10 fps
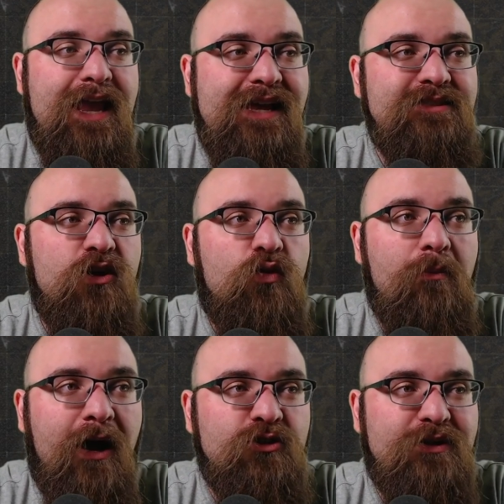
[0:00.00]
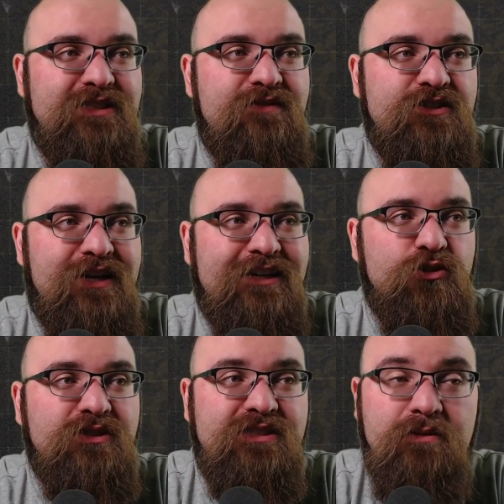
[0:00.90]
is Ramondre Stevenson. As
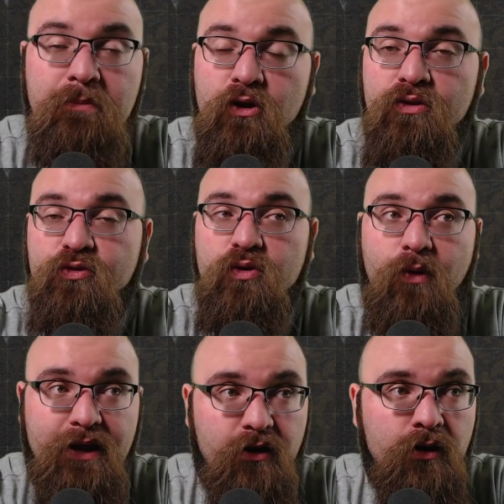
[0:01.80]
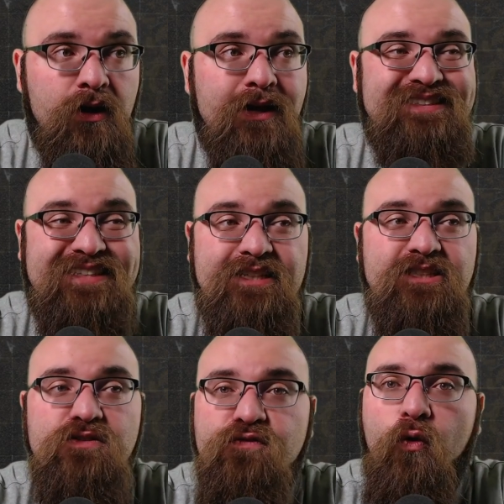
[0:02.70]
you can see, middle of the screen right here,
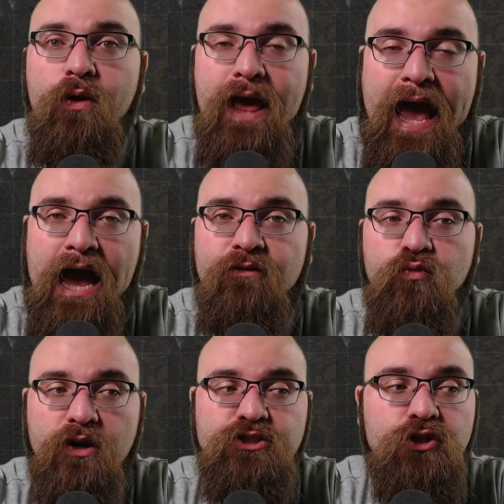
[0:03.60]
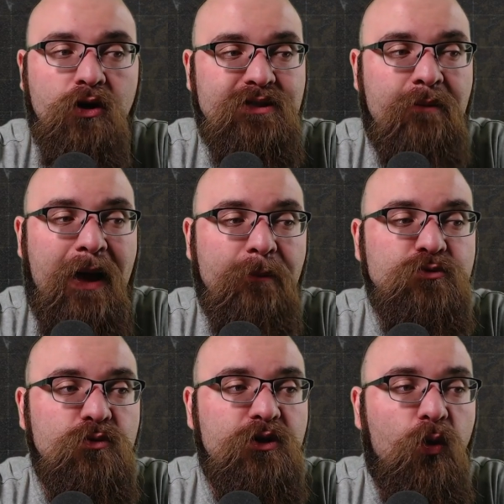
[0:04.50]
64.5 rushing yards. I'm
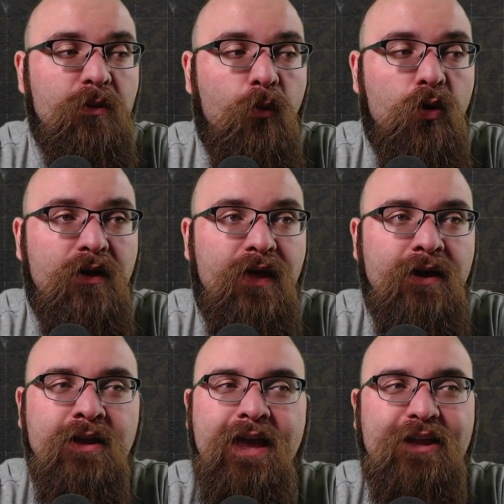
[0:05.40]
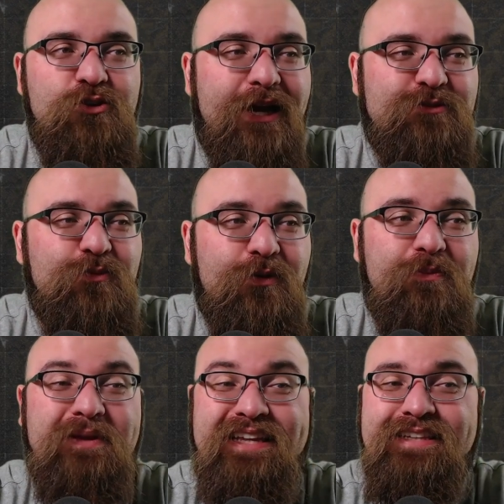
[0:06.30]
absolutely going more on that. And you guys
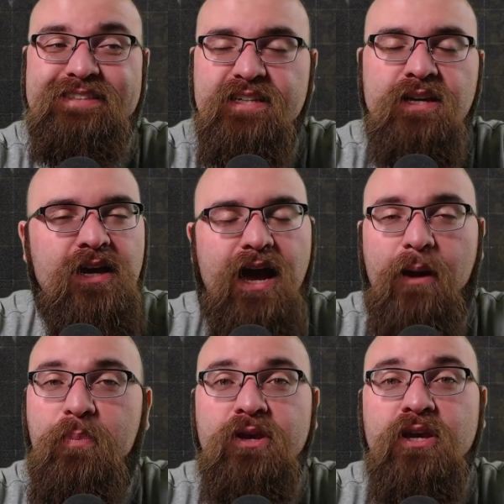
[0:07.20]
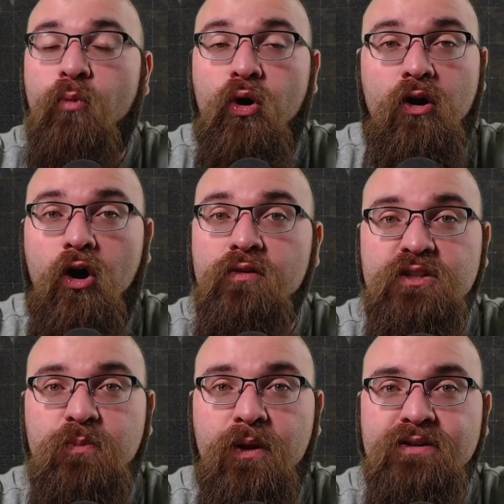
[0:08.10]
will begin to see, I'm picking more on all
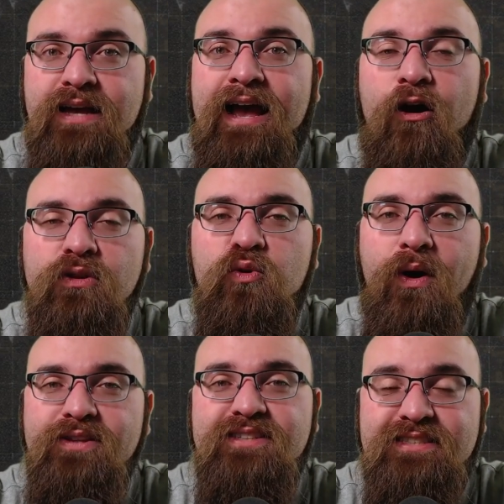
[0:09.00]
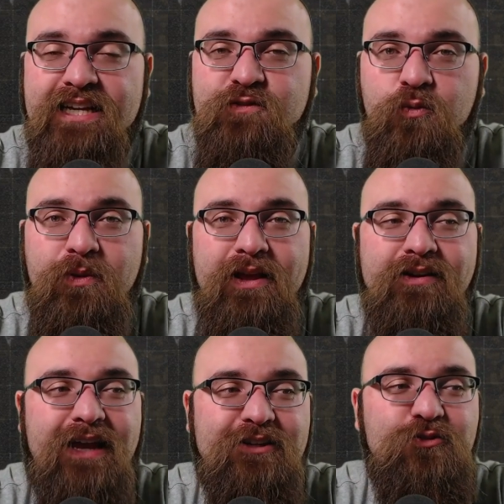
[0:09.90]
these players. I only want successful
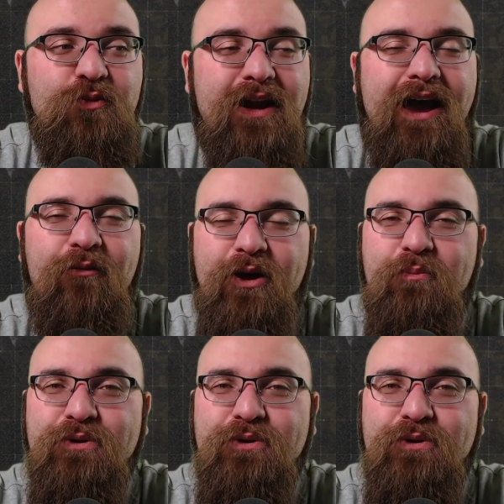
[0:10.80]
players. I do not want to